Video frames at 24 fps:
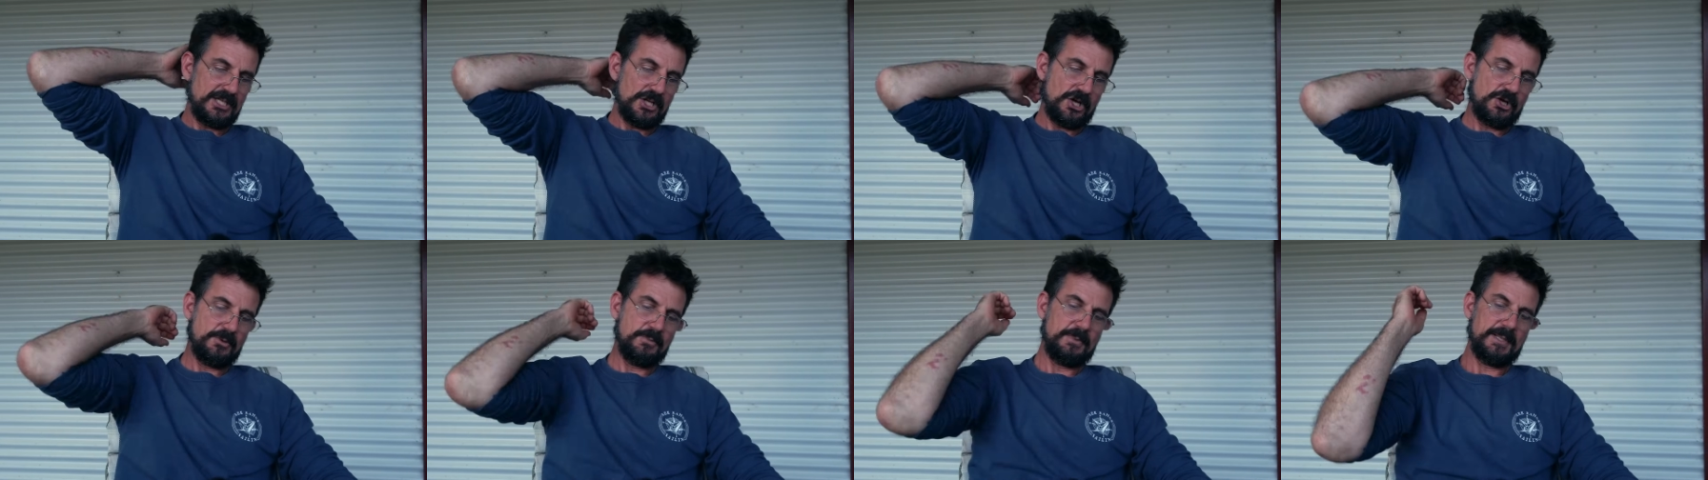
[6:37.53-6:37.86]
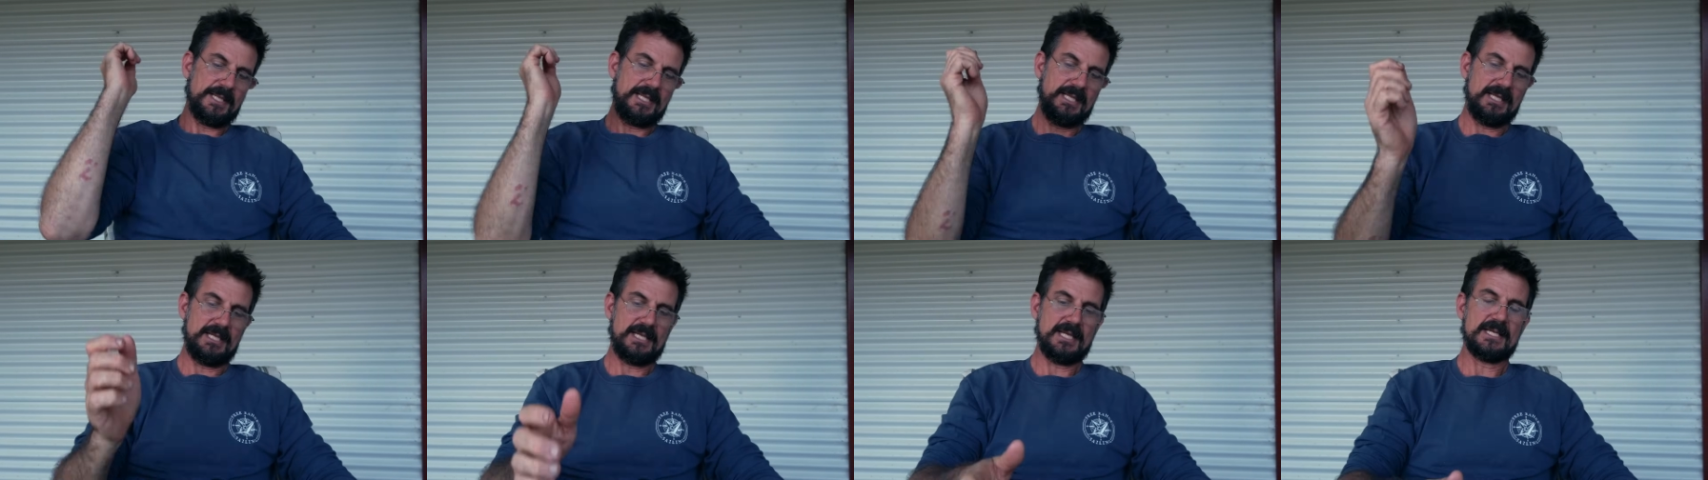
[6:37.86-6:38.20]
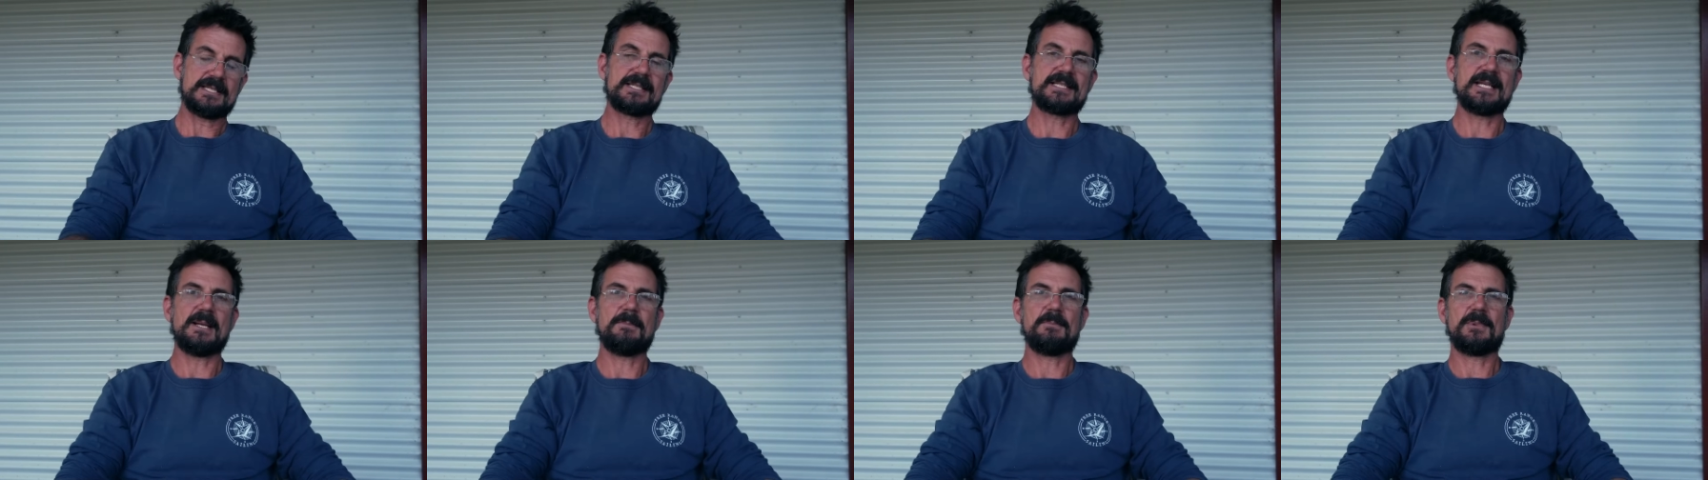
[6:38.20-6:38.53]
and I'll be
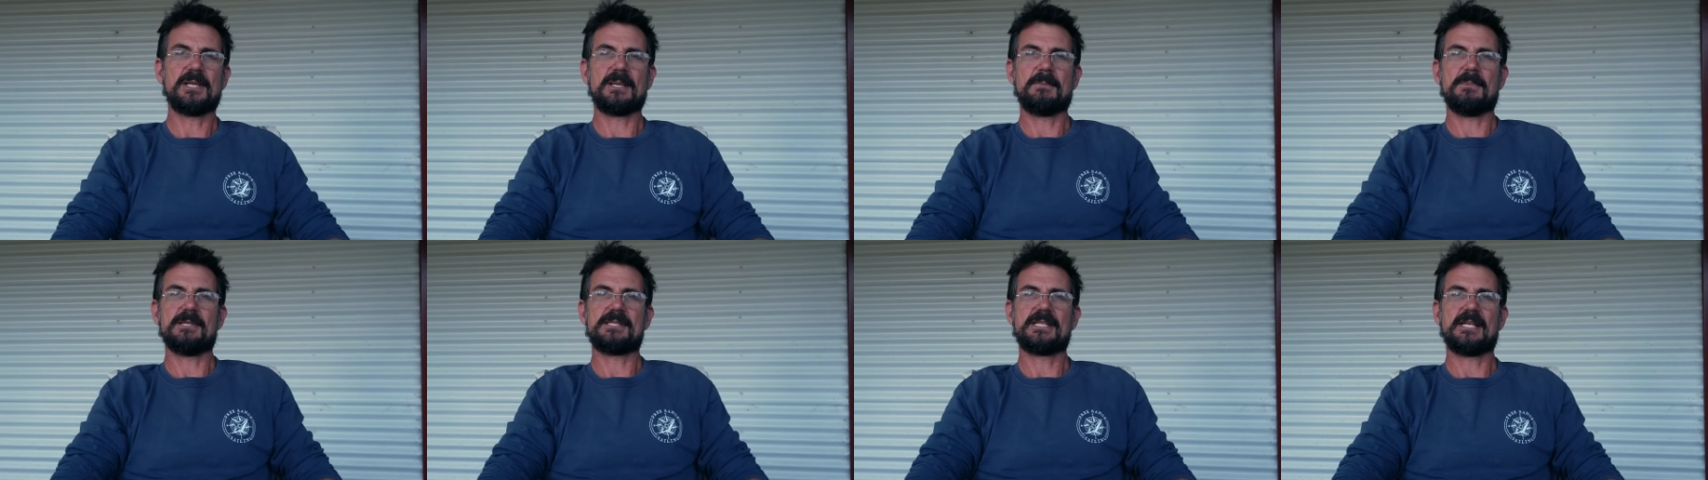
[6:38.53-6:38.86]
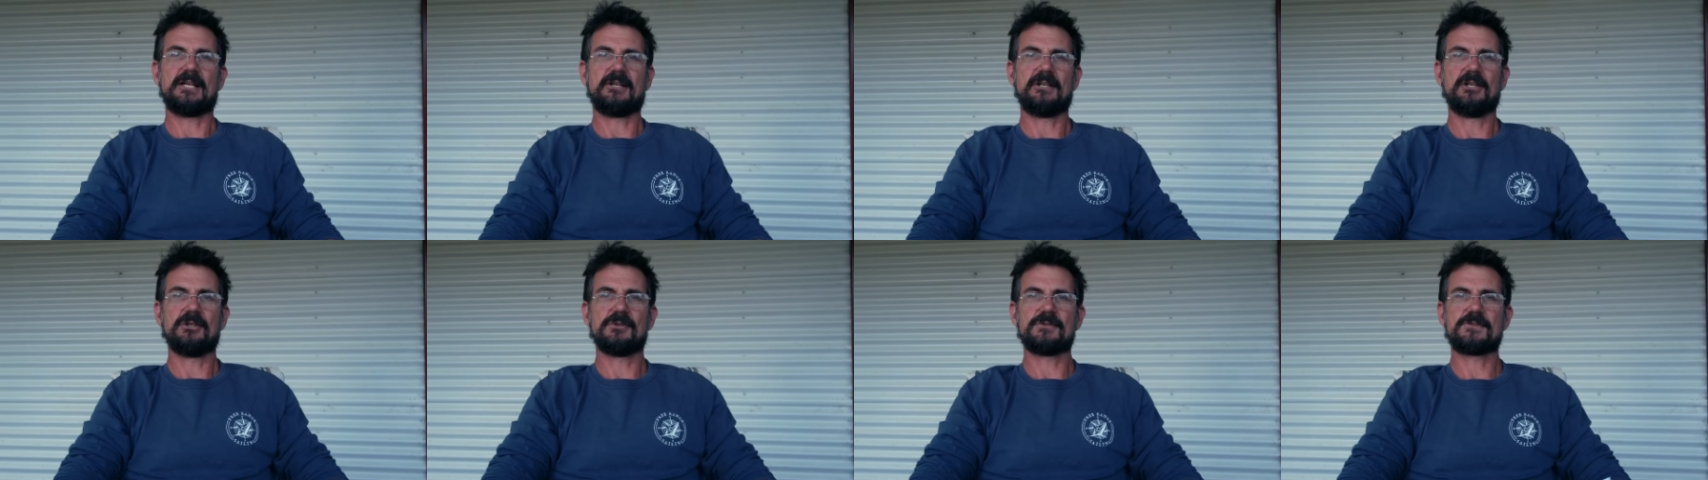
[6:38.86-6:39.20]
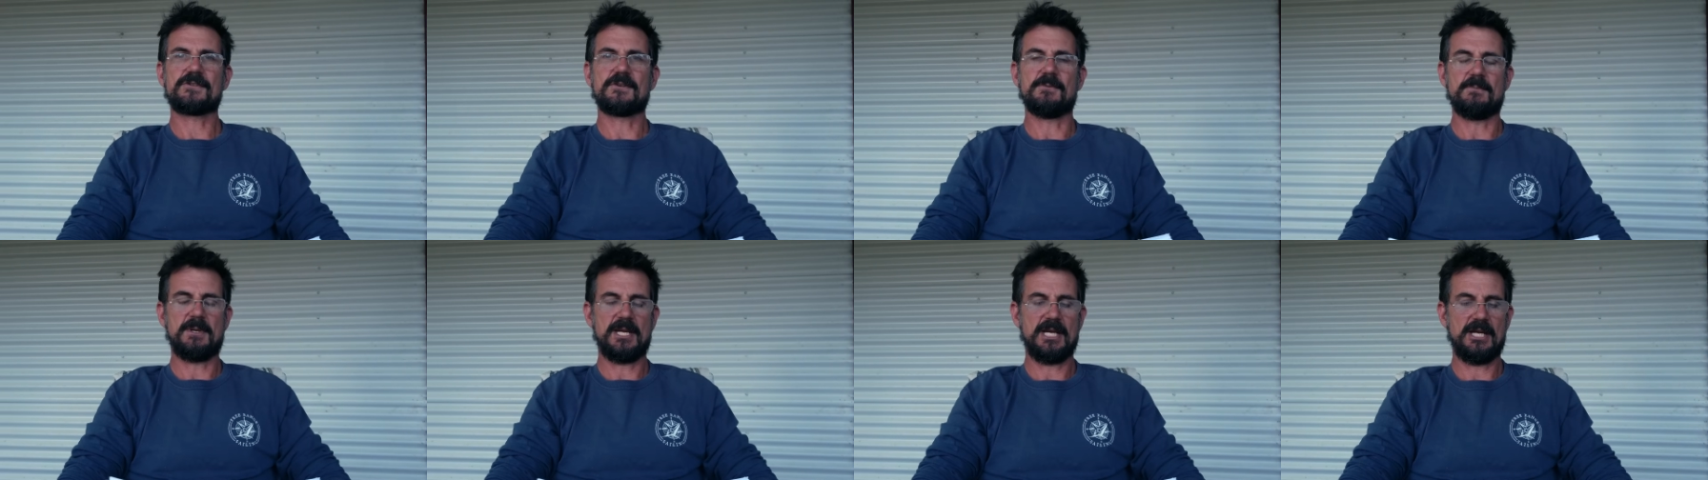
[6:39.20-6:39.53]
assembling
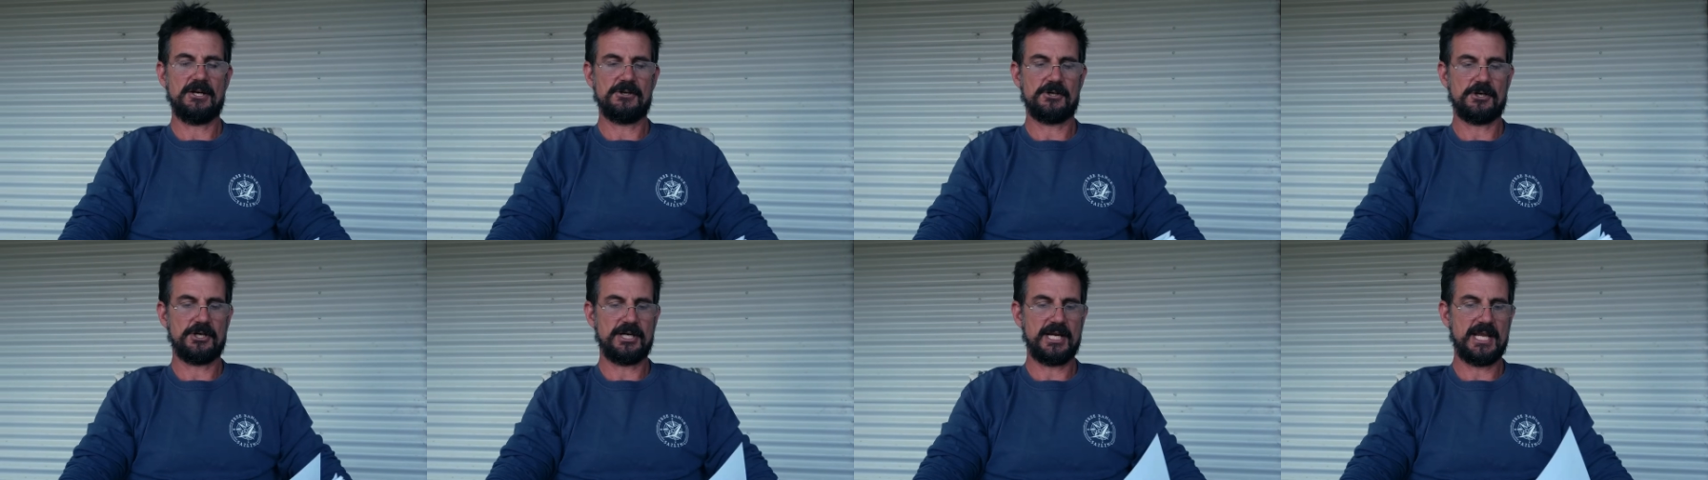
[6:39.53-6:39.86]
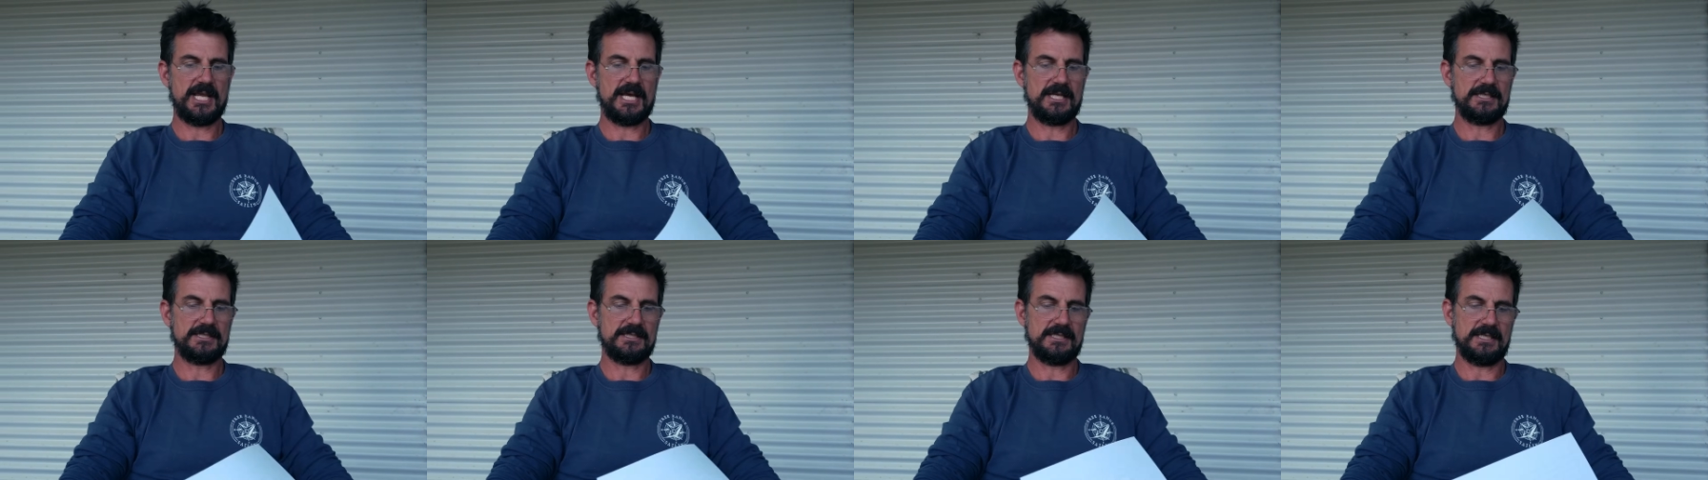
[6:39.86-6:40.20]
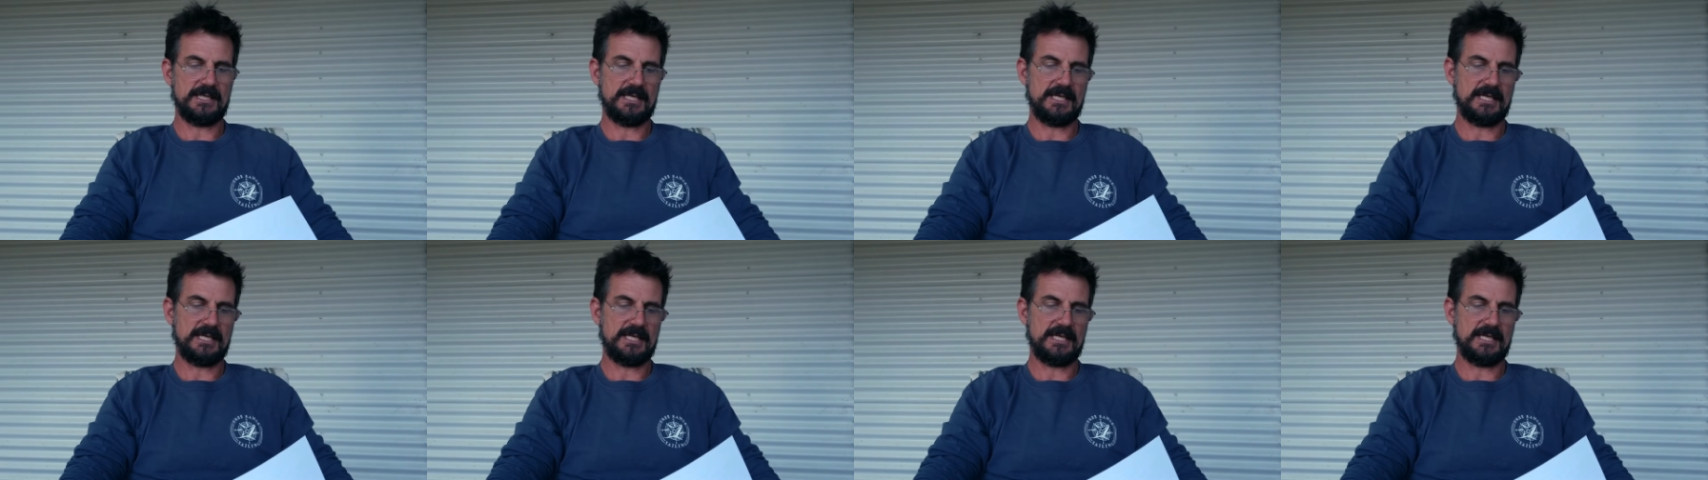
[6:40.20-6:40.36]
materials from here on out.